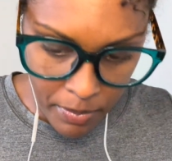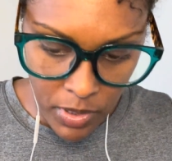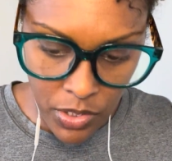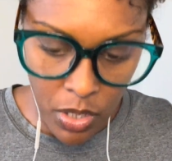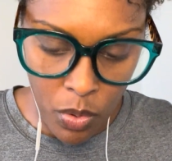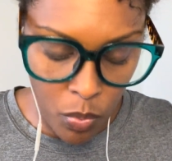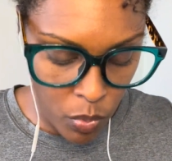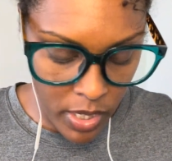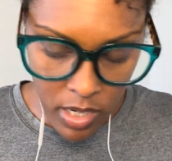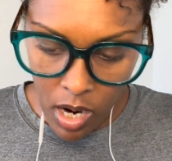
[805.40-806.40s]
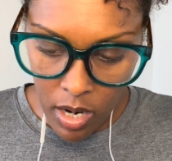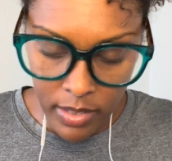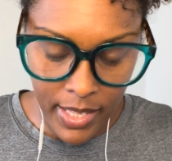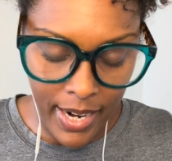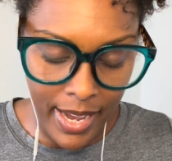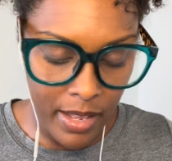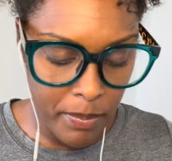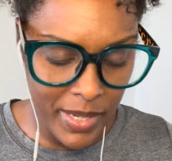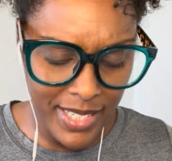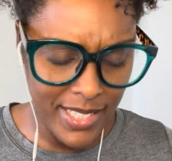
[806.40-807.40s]
So one card that I had
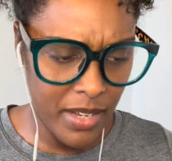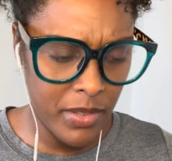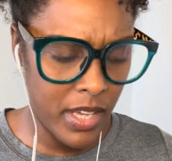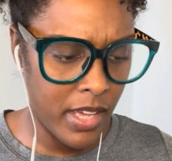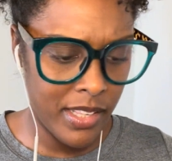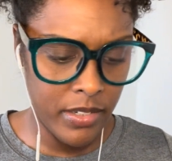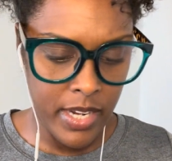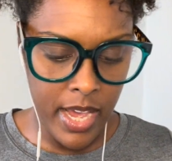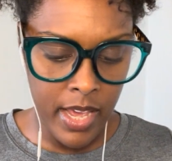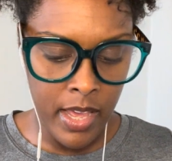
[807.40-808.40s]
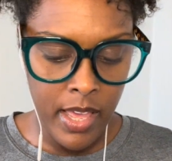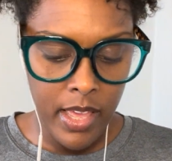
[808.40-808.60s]
picked out the other day,